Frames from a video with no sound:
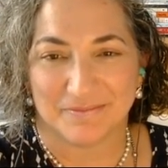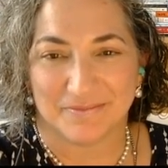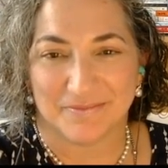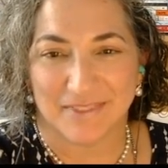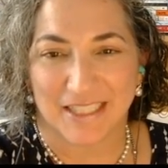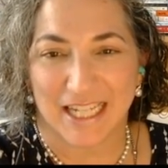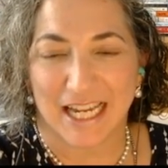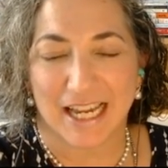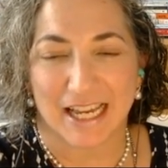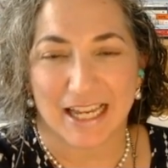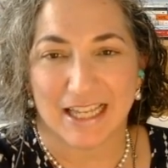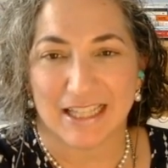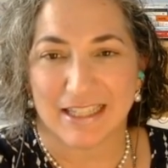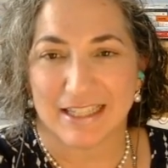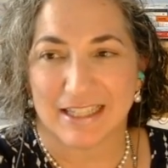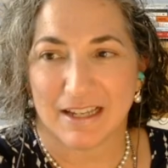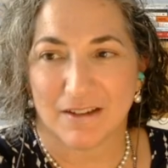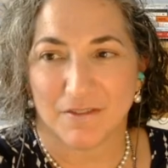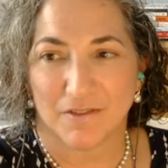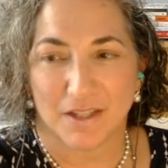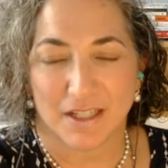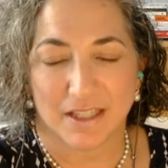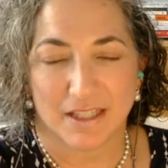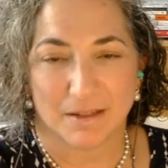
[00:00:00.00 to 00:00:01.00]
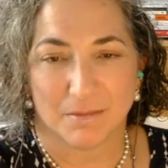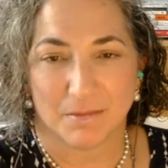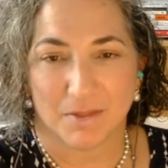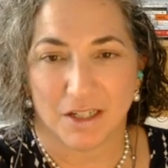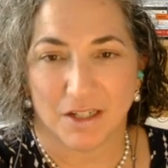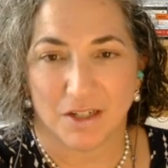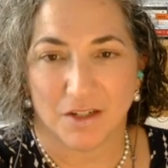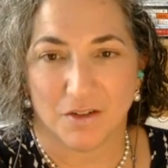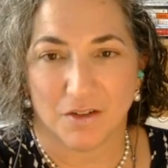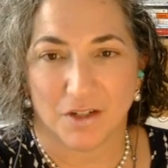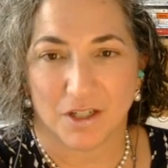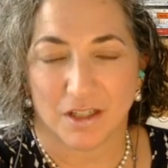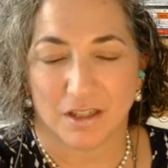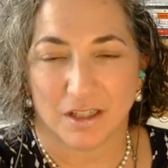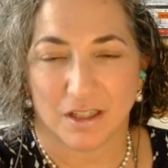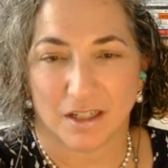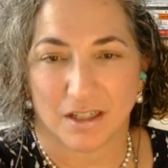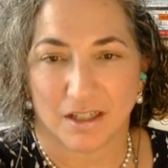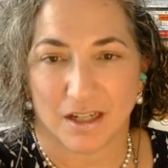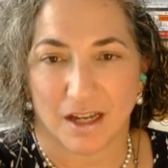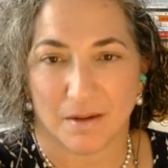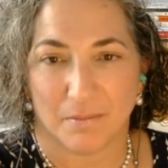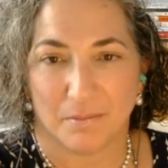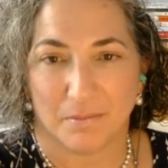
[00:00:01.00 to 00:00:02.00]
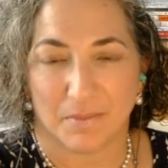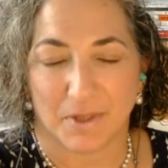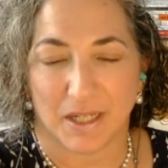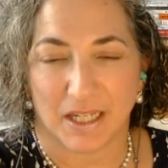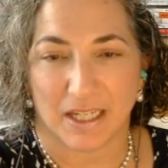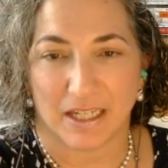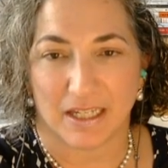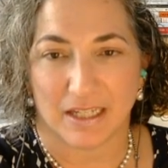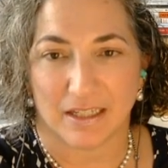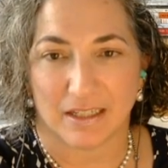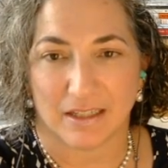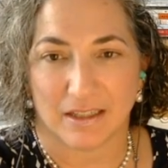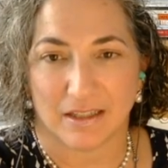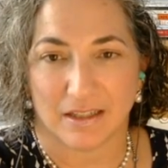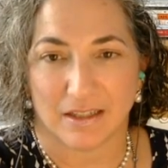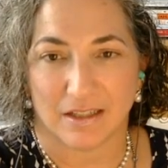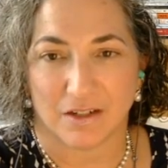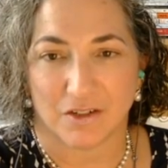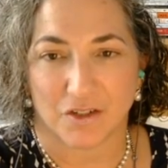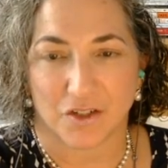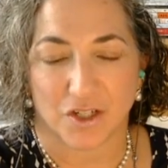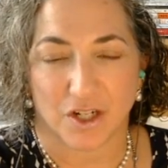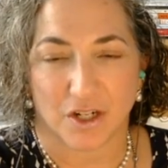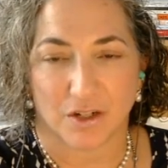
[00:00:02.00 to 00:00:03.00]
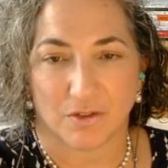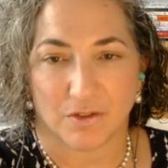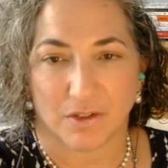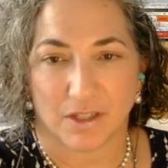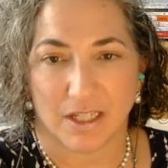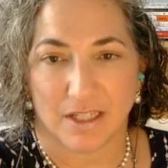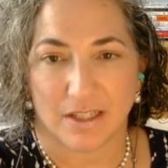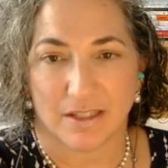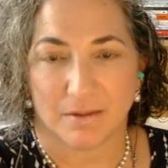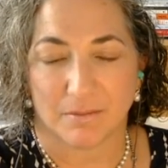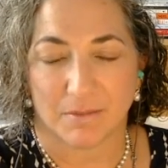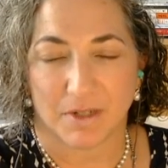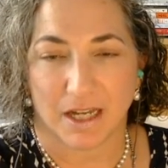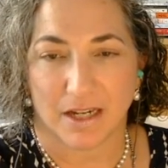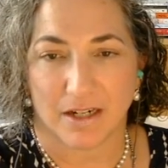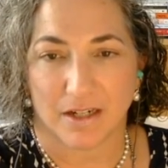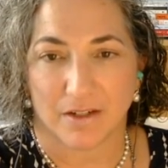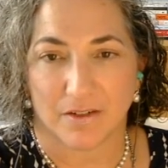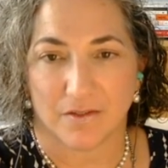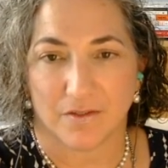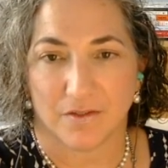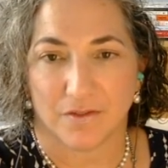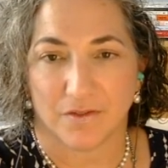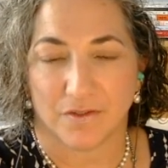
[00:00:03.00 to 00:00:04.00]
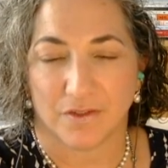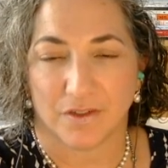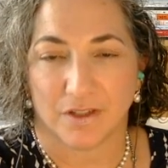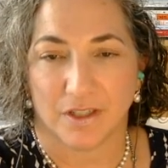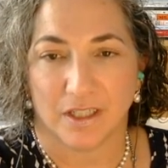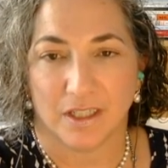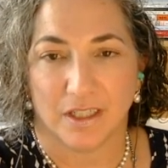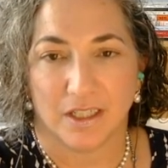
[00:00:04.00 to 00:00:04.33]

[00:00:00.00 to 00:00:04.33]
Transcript: yeah, it's definitely something you can look up, and there's generally some kind of